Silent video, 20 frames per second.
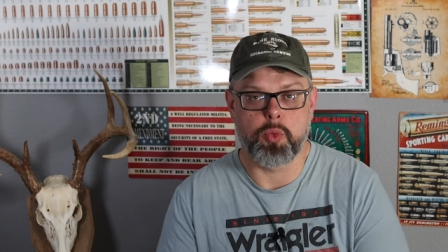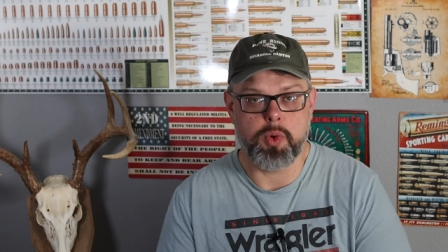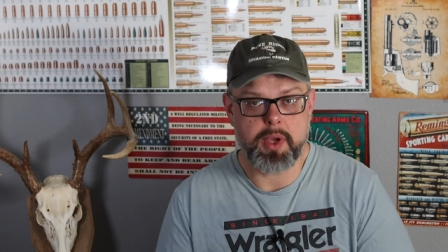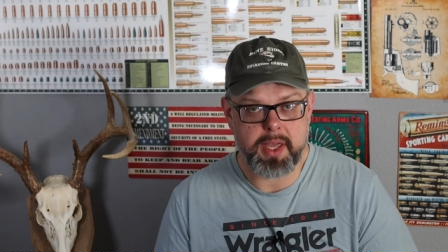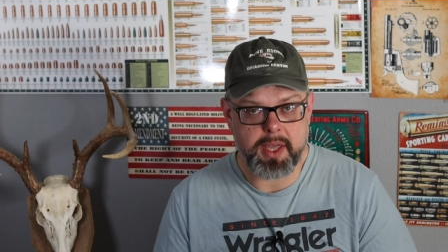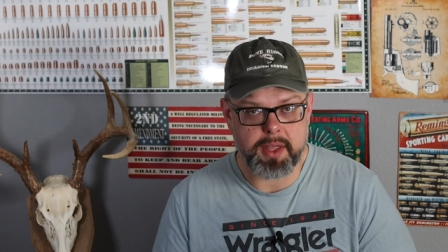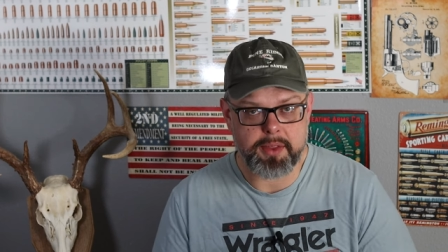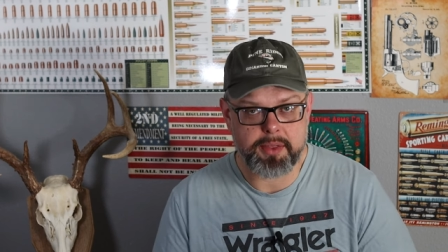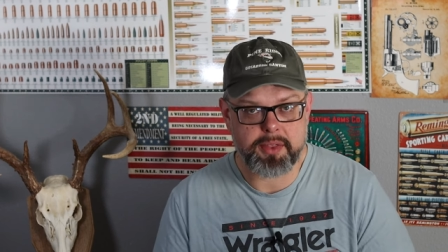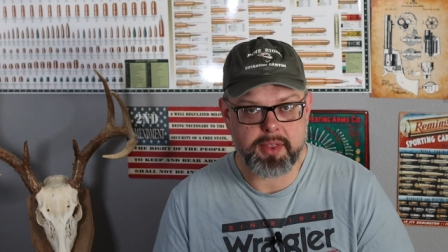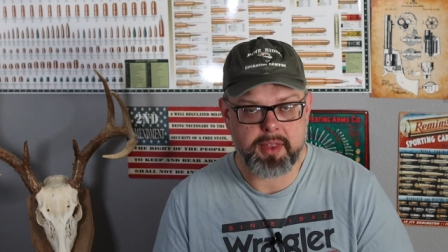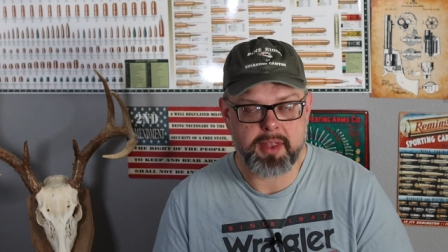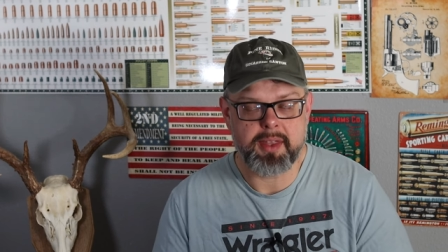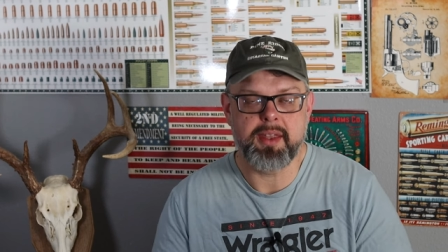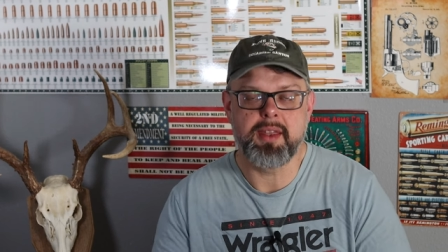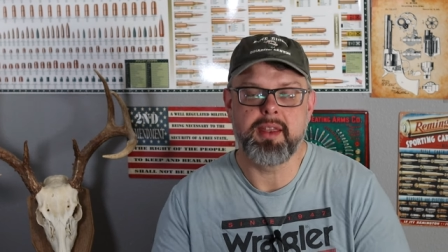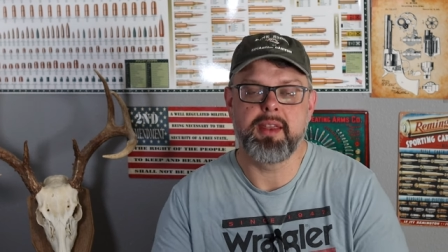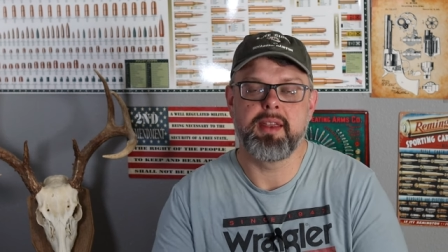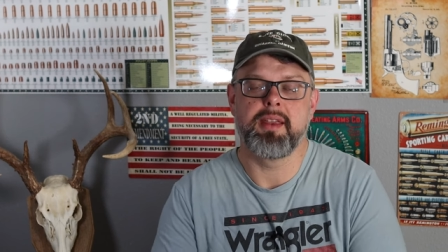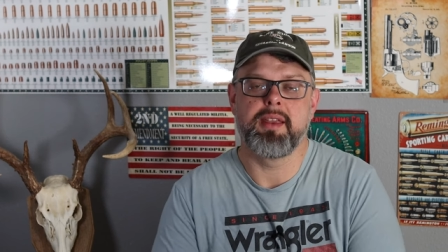with
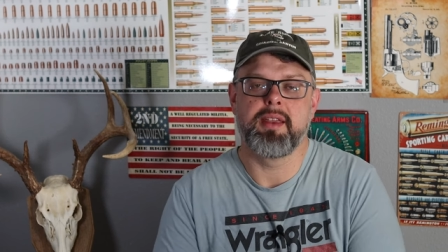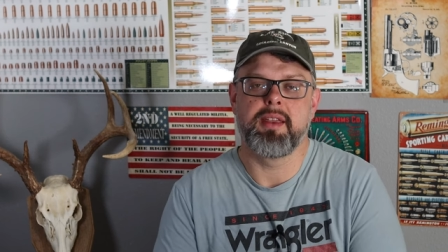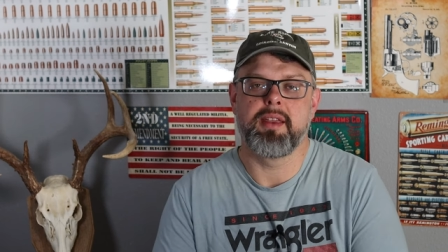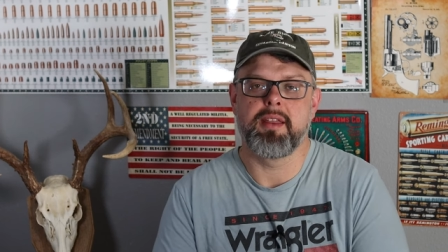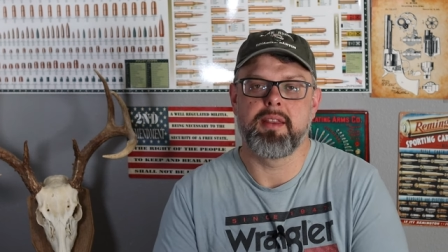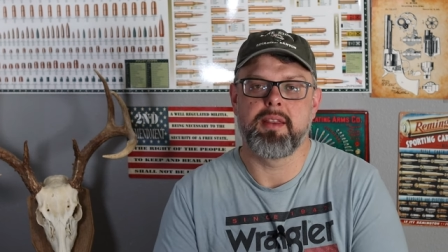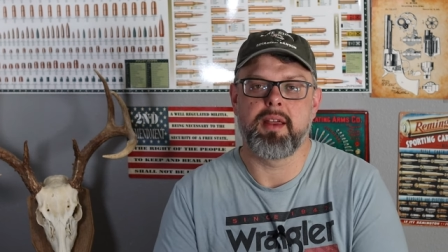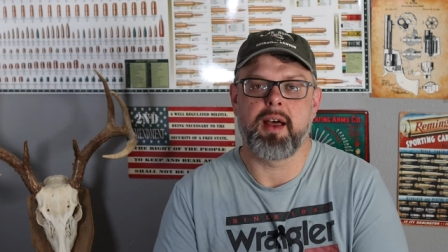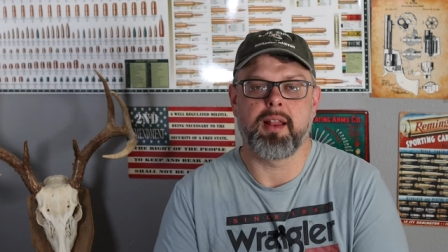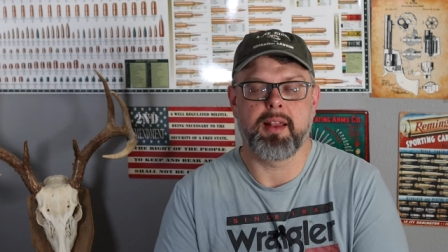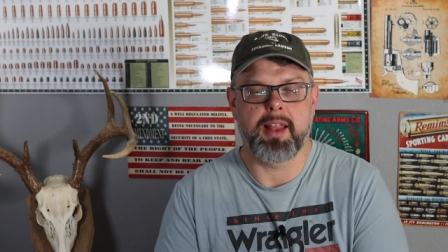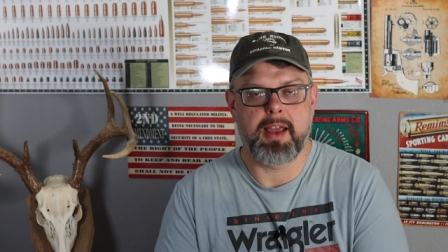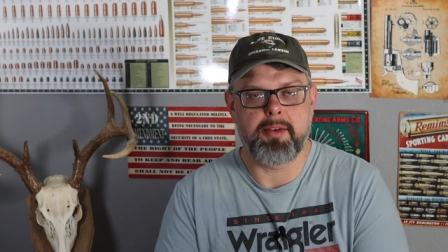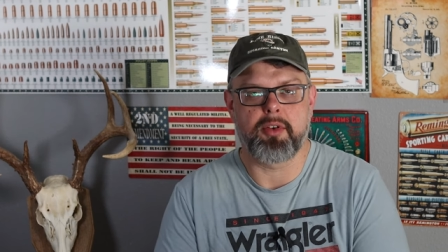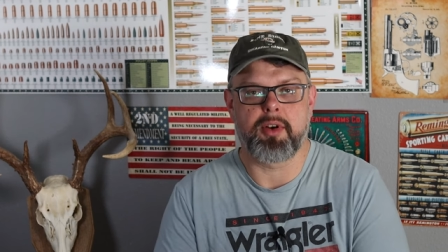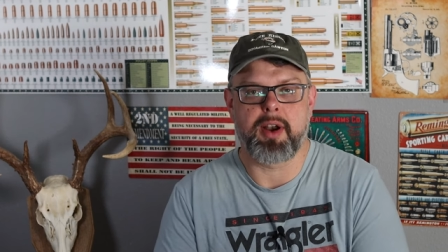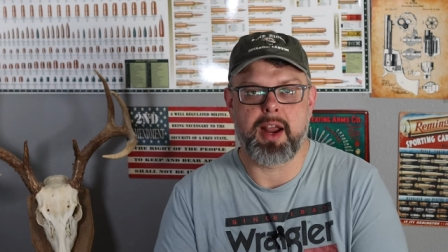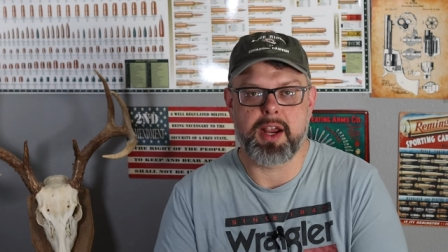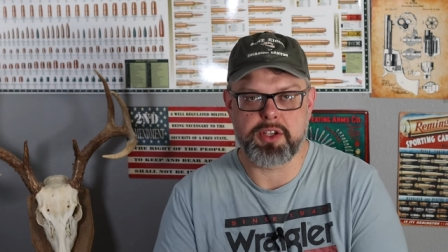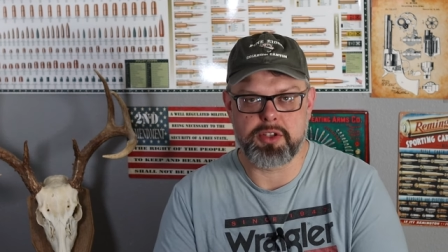a
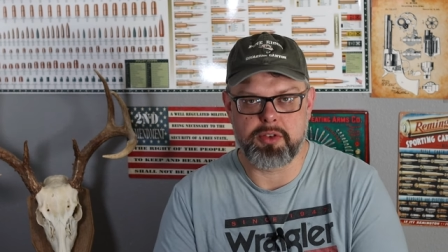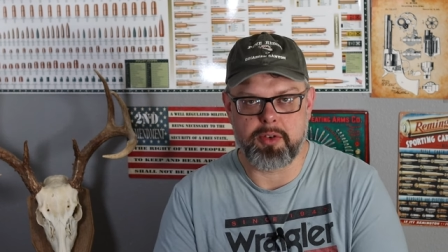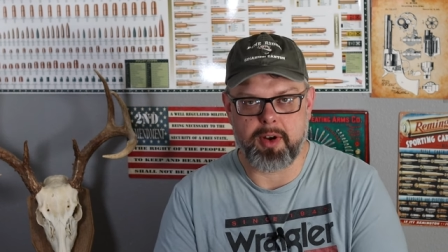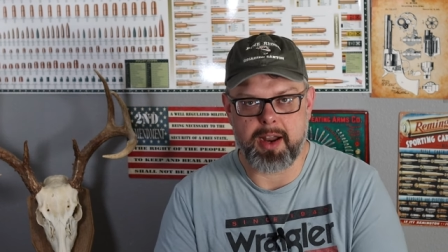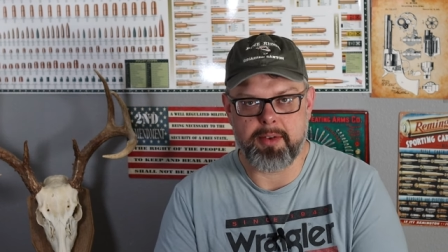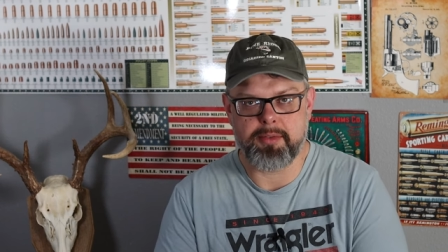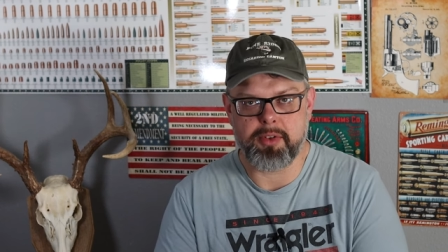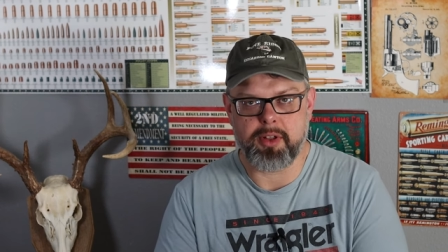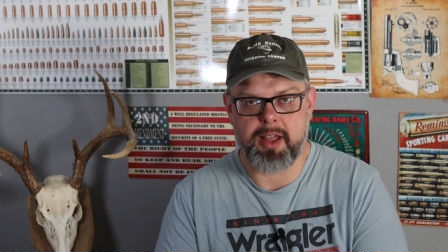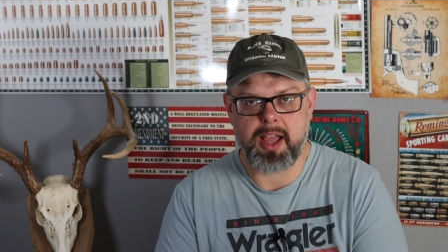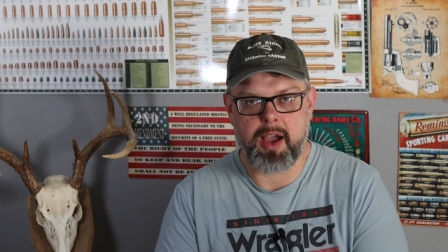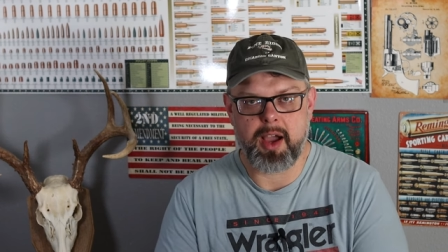lever action rifle.